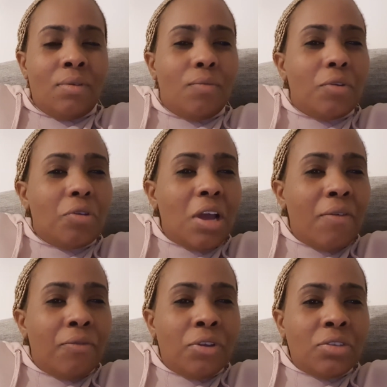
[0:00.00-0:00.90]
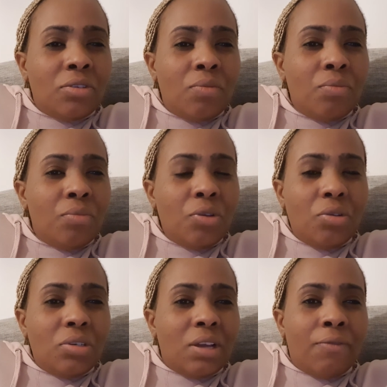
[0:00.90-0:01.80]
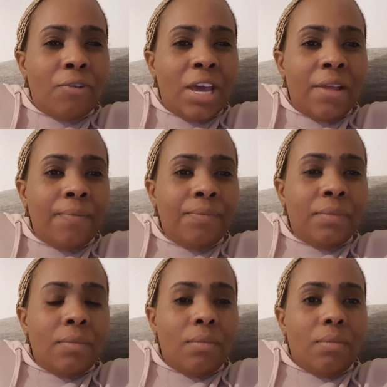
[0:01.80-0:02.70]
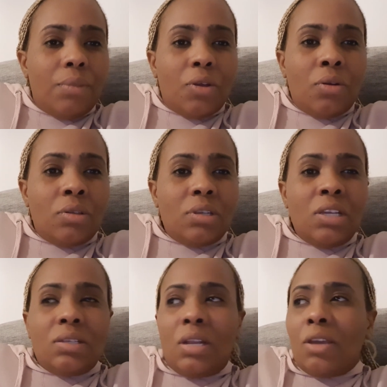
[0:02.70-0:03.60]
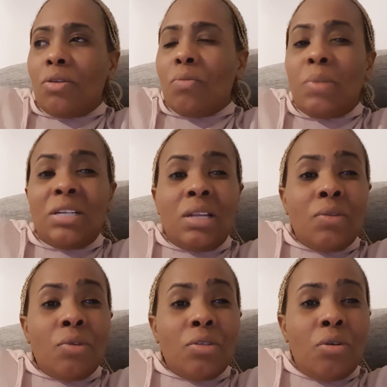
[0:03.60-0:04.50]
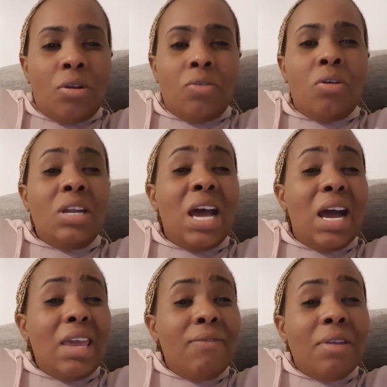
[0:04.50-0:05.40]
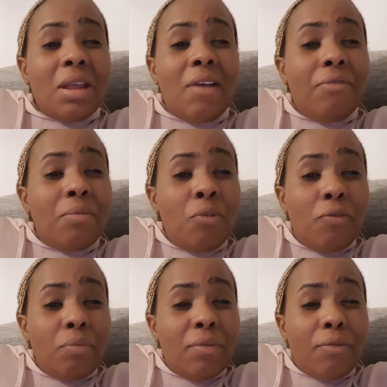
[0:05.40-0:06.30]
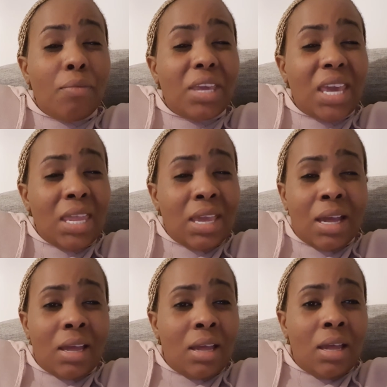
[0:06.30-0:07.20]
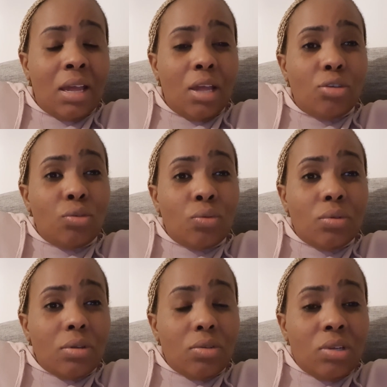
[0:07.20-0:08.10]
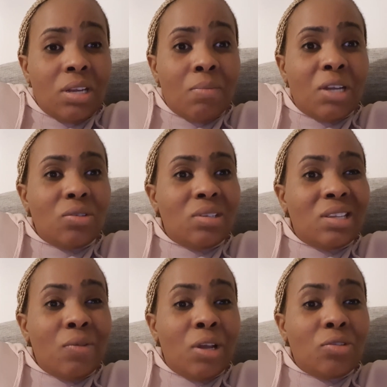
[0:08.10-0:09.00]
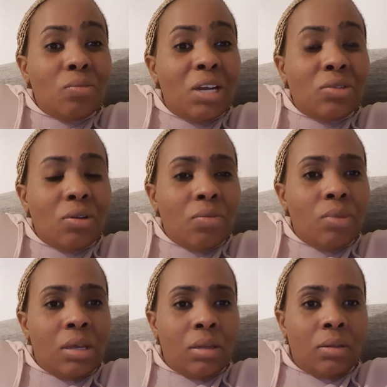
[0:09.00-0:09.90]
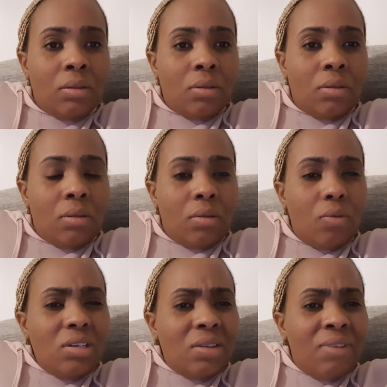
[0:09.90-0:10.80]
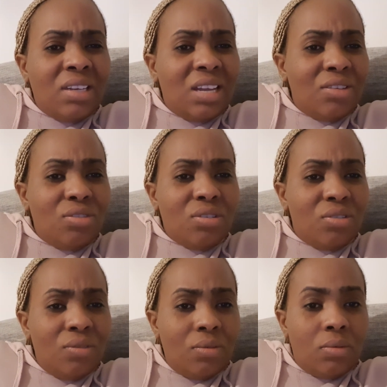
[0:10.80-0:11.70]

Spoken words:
Whether you have wisdom, you don't have. Why? Because it's like you're battling with God. God even have removed me from Kenya to Sweden, but you still want to battle with me. What have I done to you?